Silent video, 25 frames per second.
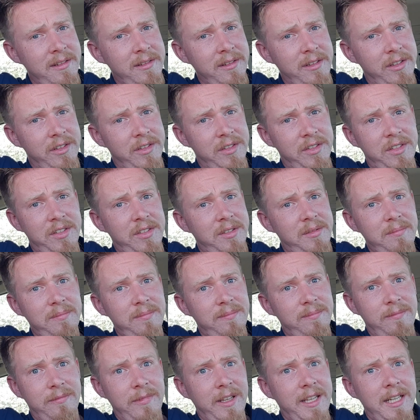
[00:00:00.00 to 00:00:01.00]
Because
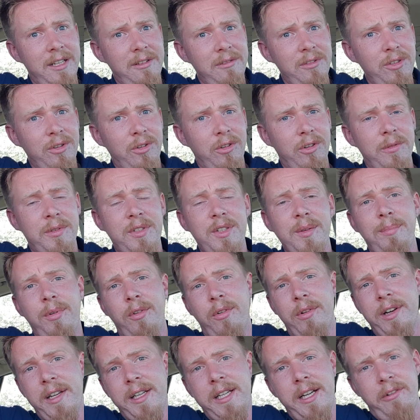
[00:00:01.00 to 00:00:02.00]
without your
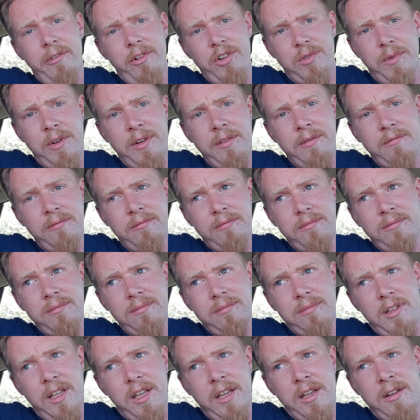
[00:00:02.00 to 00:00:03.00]
support and encouragement,
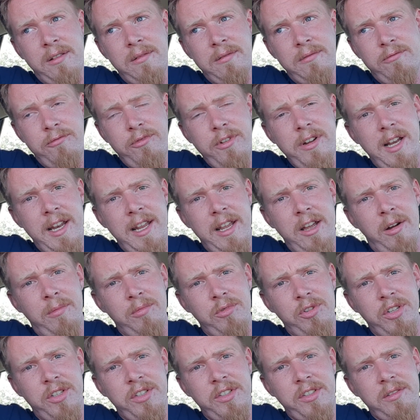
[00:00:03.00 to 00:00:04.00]
then really
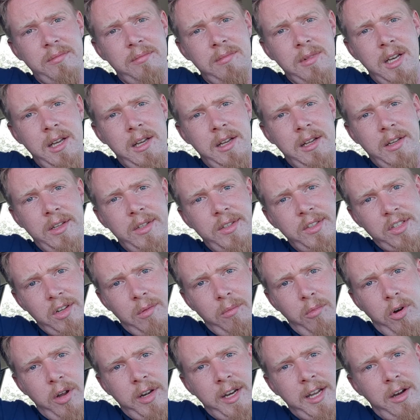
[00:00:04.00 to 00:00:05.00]
I'm just
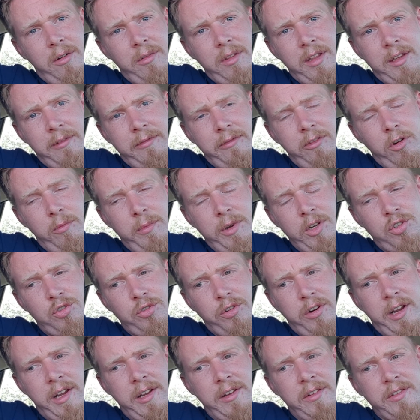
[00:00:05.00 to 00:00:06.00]
someone out there filming
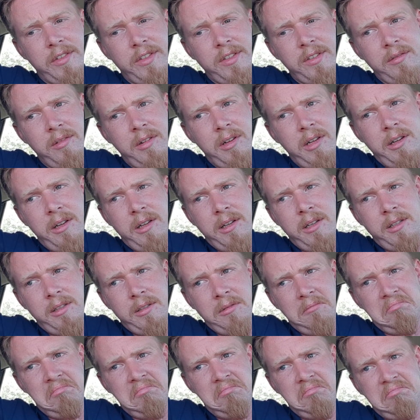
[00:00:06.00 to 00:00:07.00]
trains
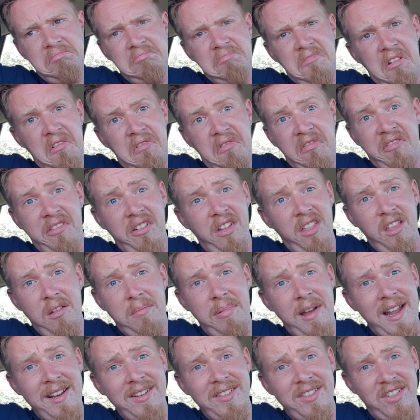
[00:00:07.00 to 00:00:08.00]
for
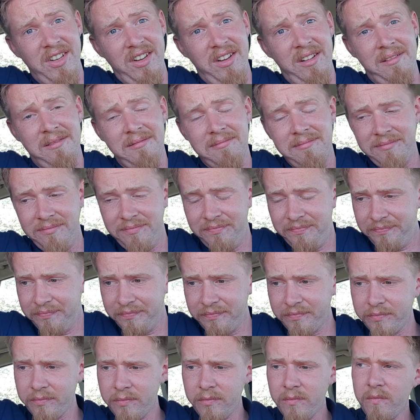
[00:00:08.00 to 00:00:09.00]
the banter.
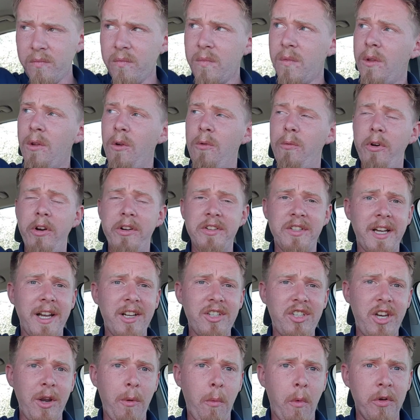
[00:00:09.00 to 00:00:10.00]
Whereas I
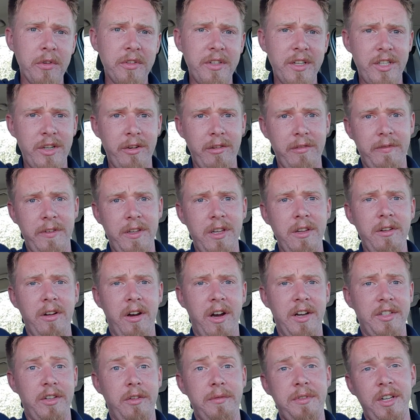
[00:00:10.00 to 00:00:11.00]
actually want to do it for you
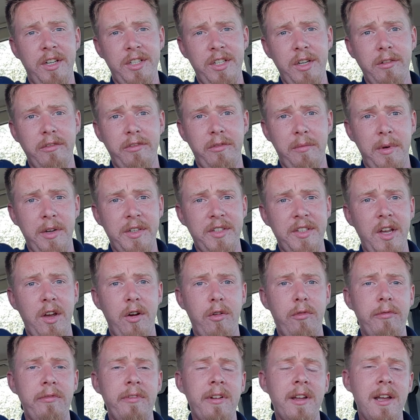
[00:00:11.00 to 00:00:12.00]
guys. Obviously I do it for
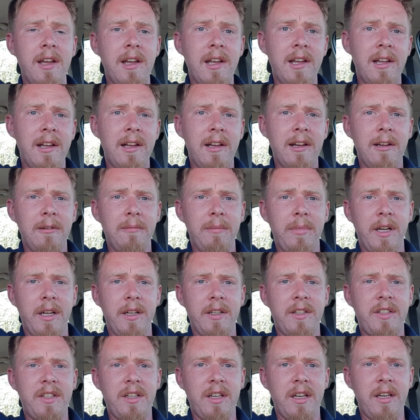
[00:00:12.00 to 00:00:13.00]
myself,
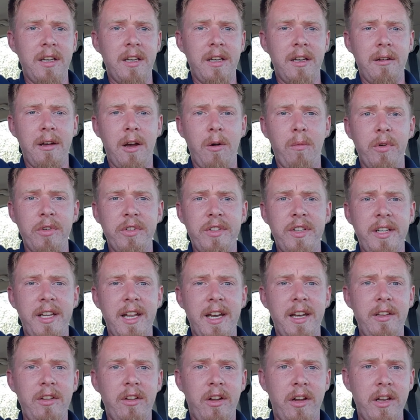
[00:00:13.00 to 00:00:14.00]
but I want to get it